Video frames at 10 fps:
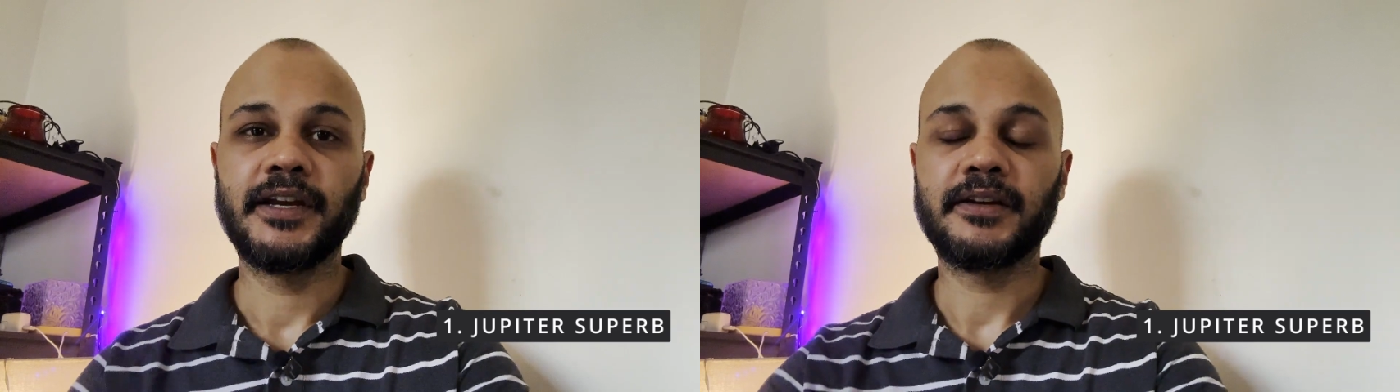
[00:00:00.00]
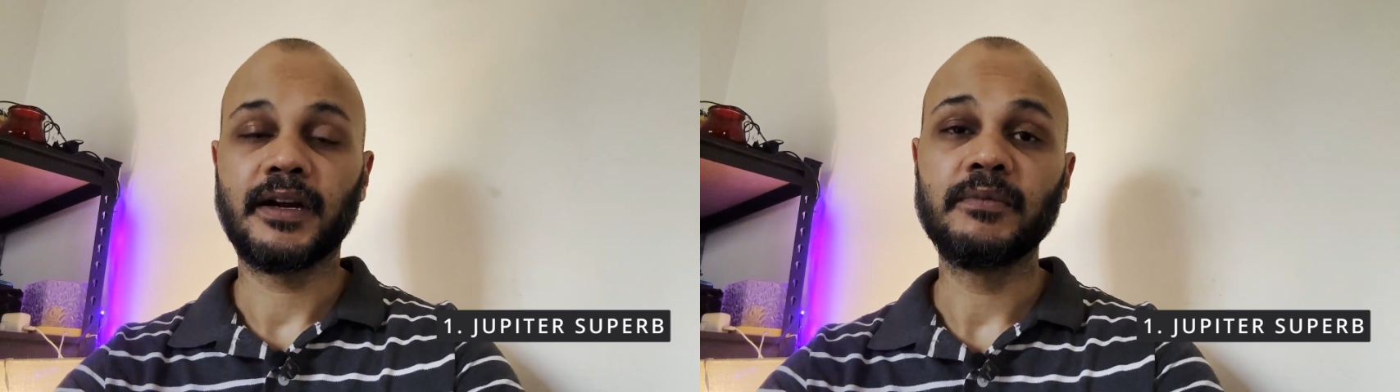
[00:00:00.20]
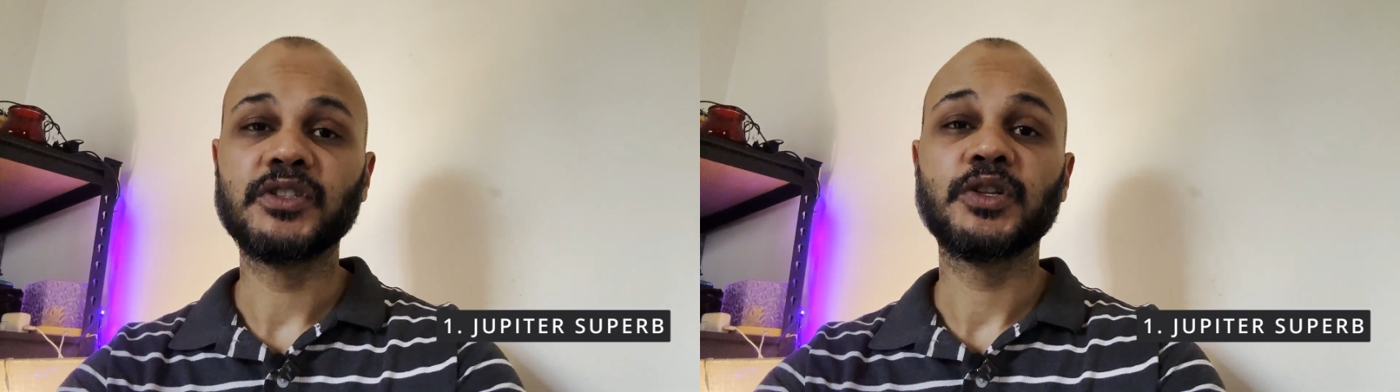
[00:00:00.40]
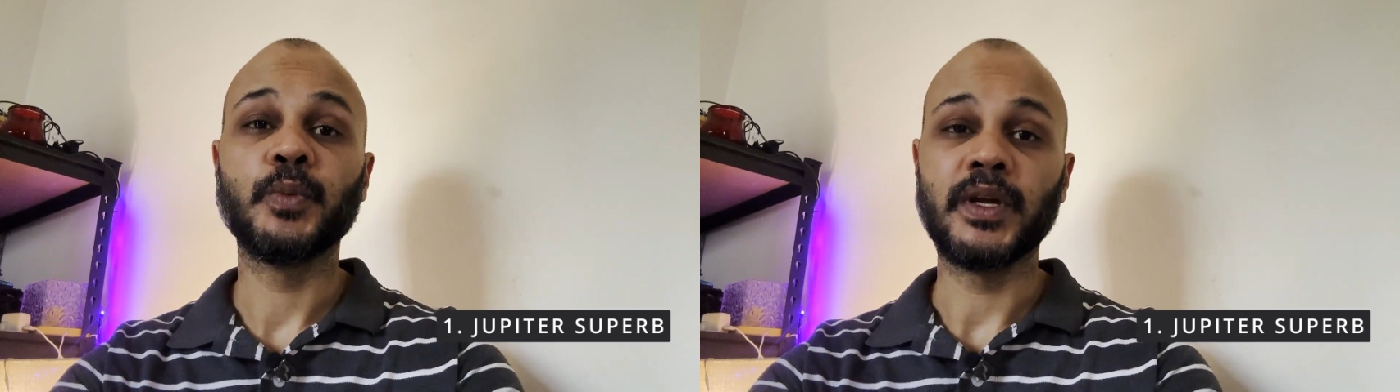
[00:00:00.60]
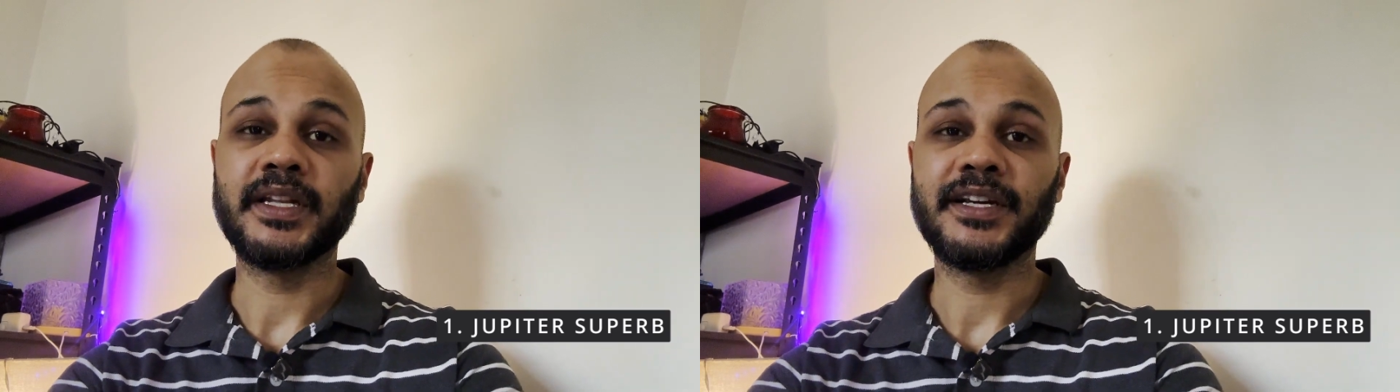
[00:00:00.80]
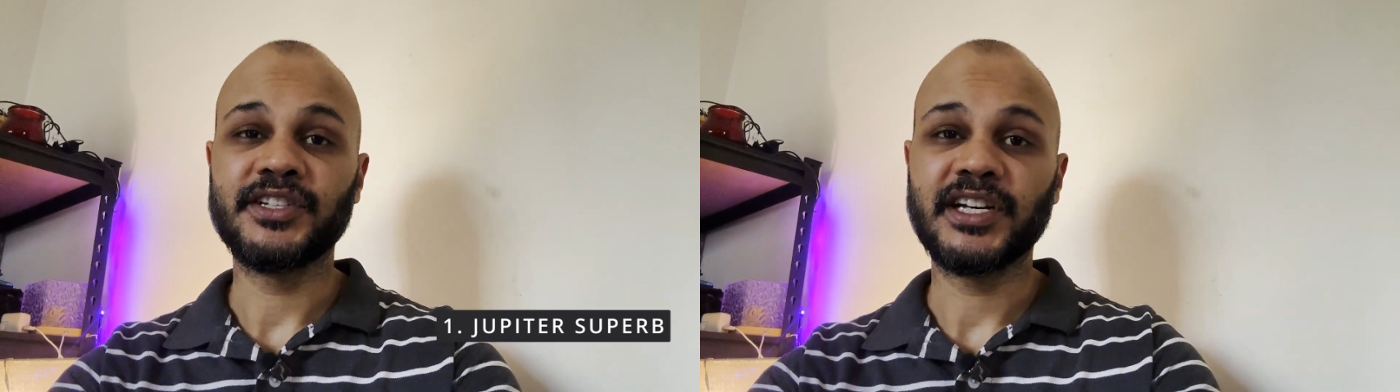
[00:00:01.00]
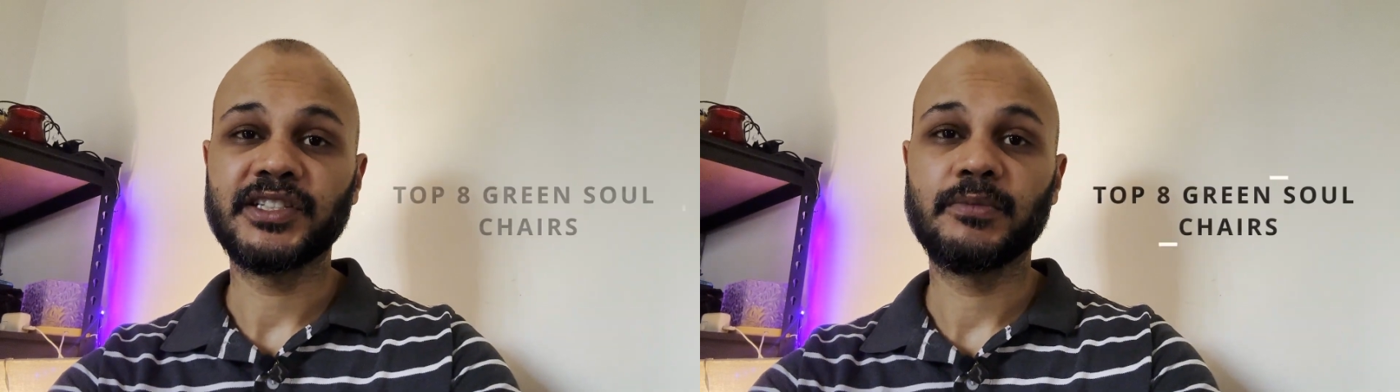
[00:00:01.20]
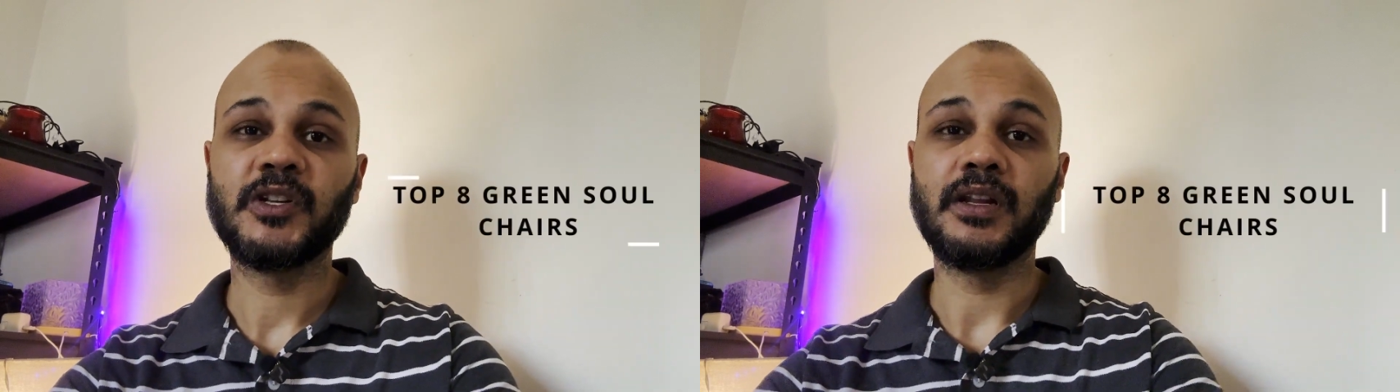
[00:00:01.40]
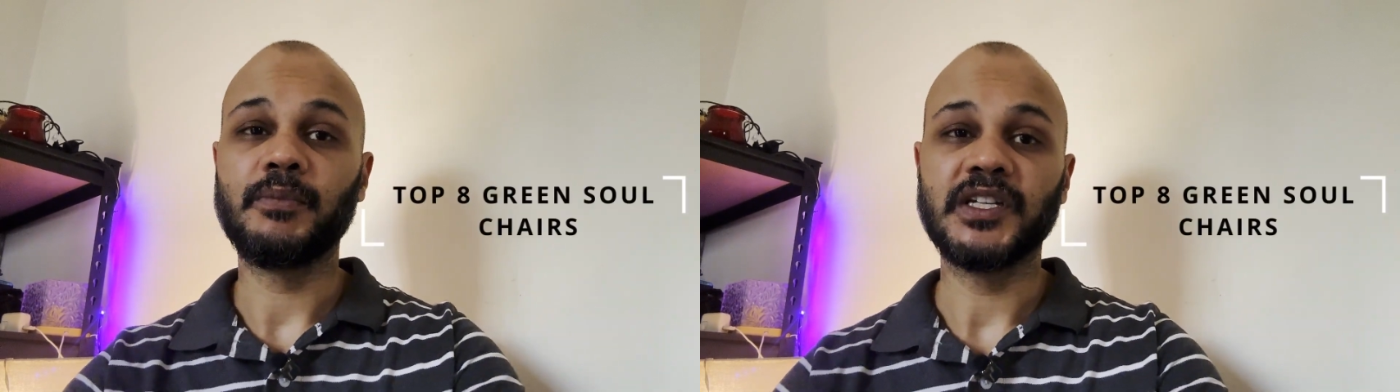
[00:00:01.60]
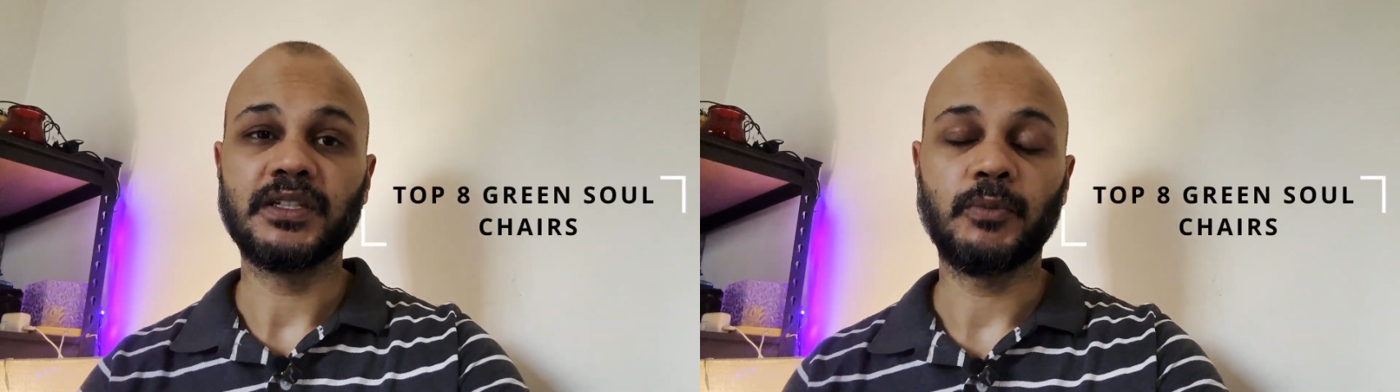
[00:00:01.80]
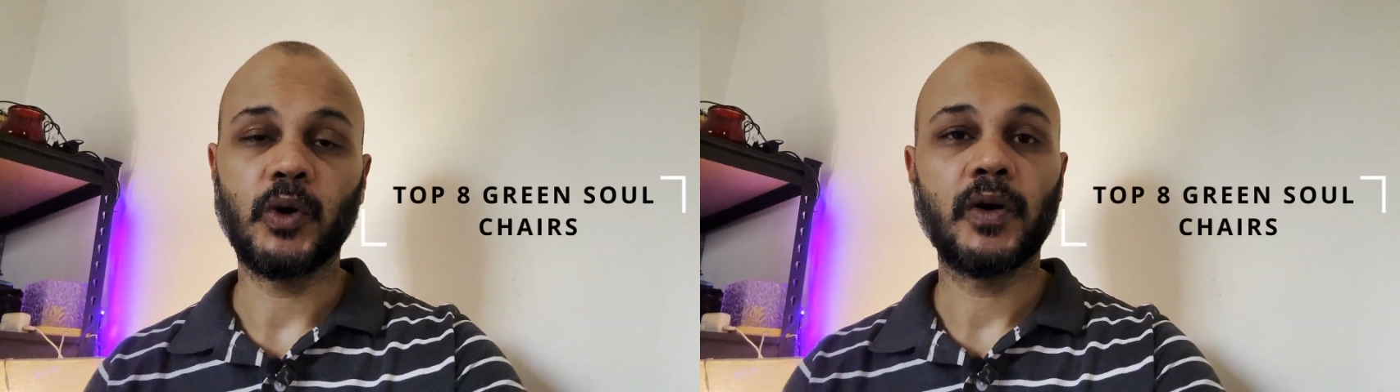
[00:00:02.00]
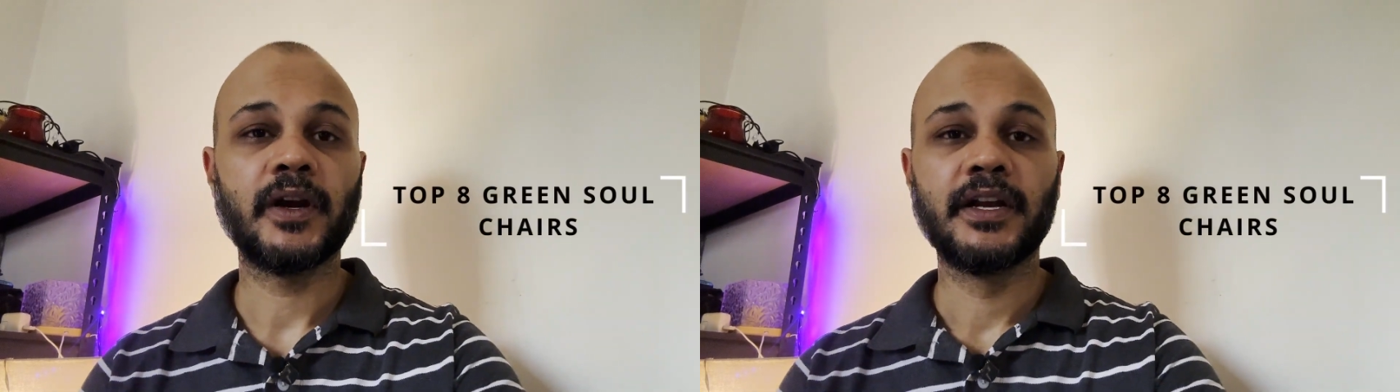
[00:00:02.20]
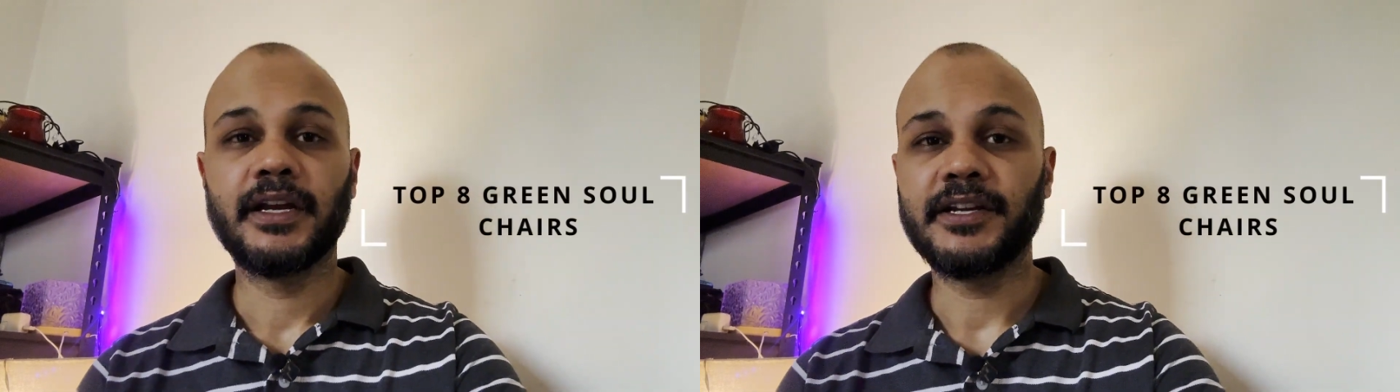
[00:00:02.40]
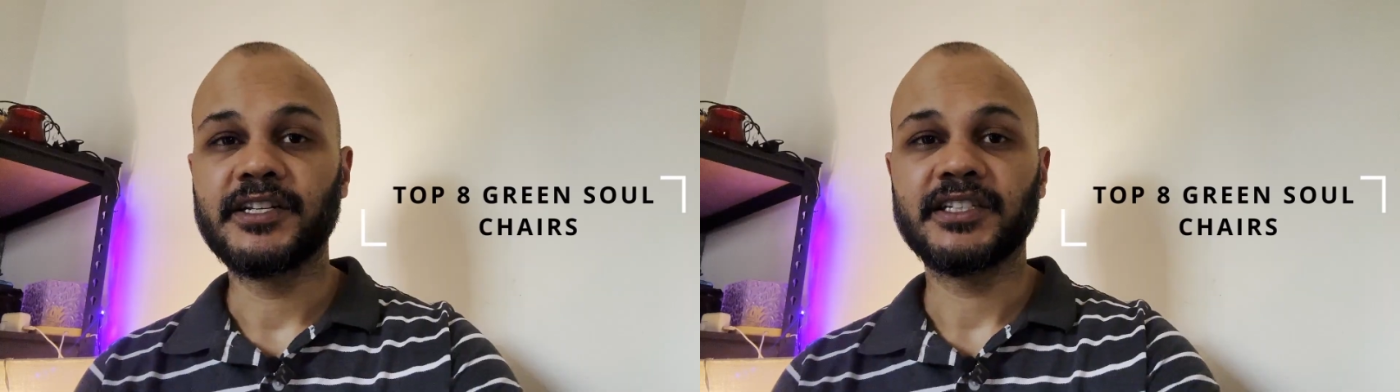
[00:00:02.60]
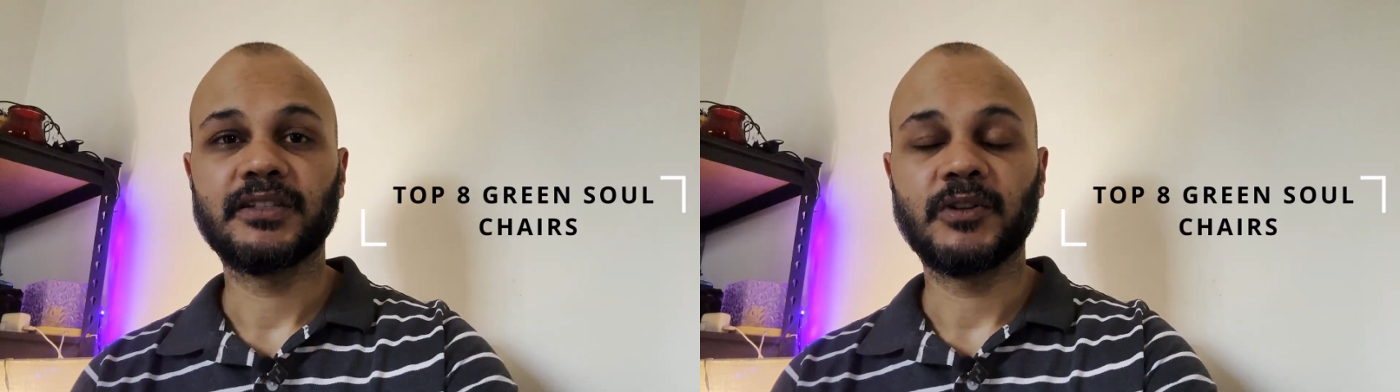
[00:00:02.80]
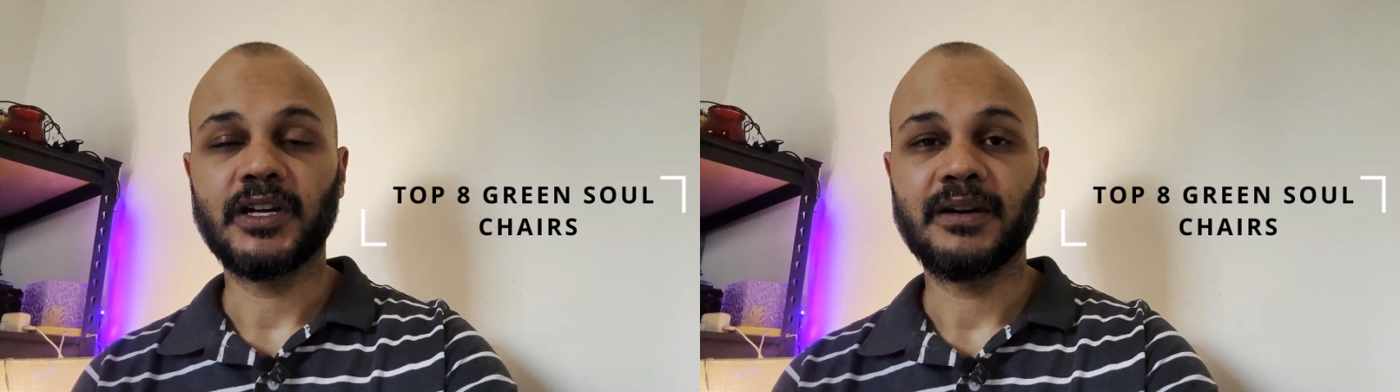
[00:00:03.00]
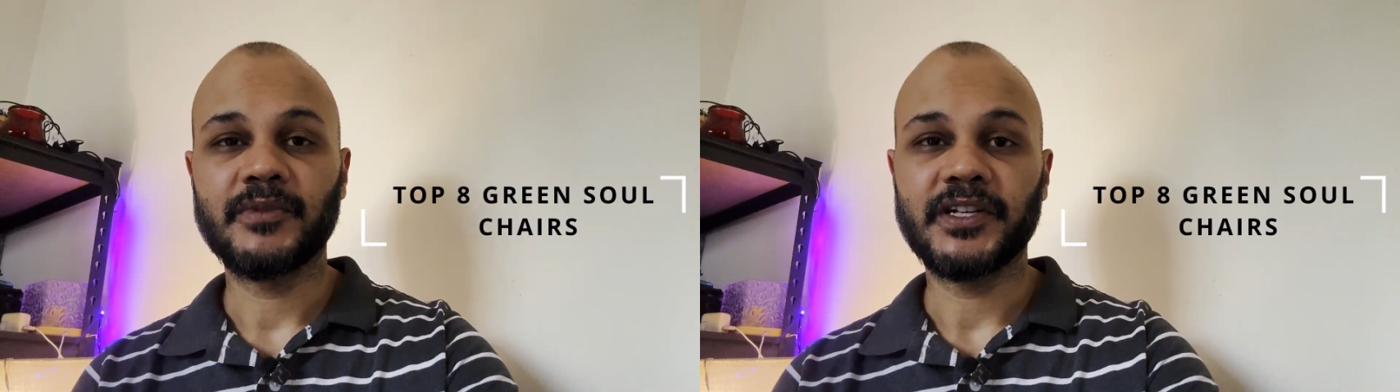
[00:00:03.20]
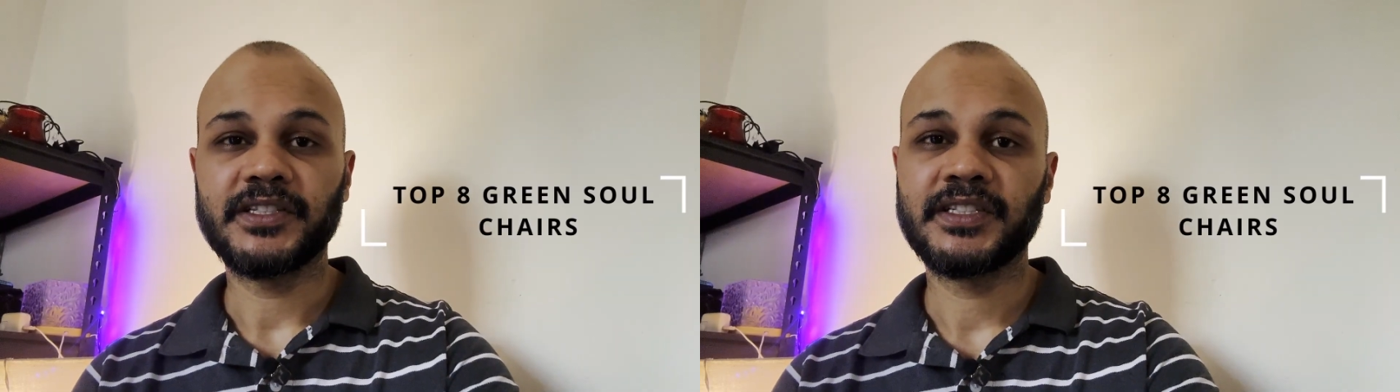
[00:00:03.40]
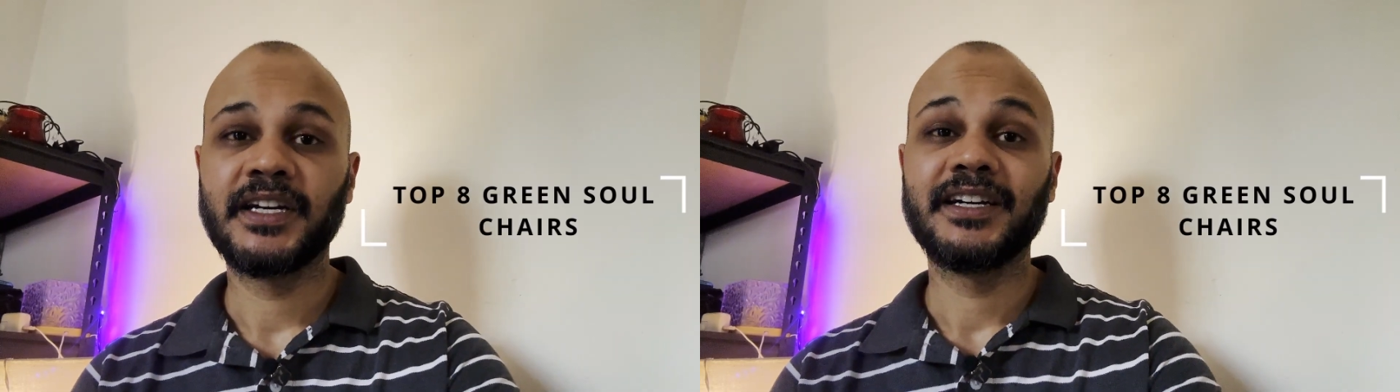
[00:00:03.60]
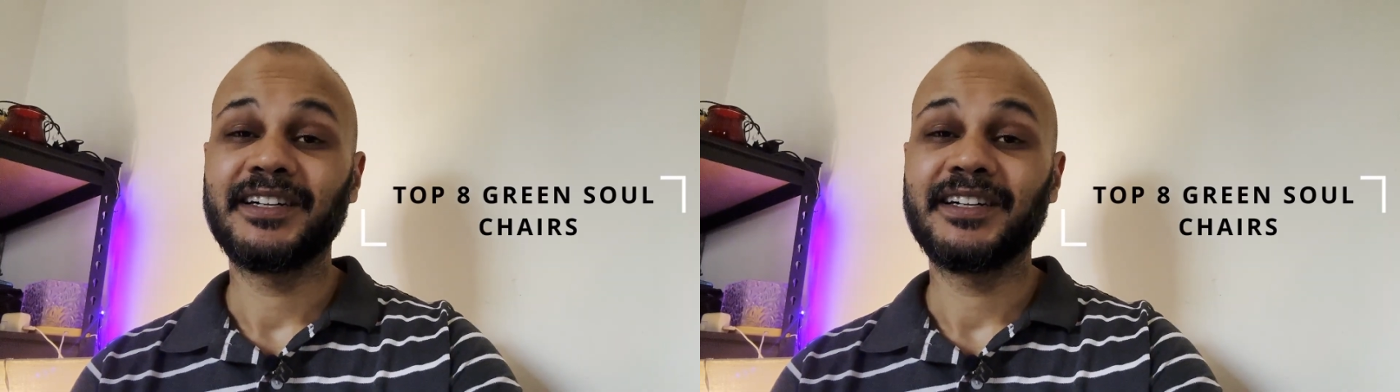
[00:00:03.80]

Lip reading: It comes with adjustable lumbar support, adjustable armrests,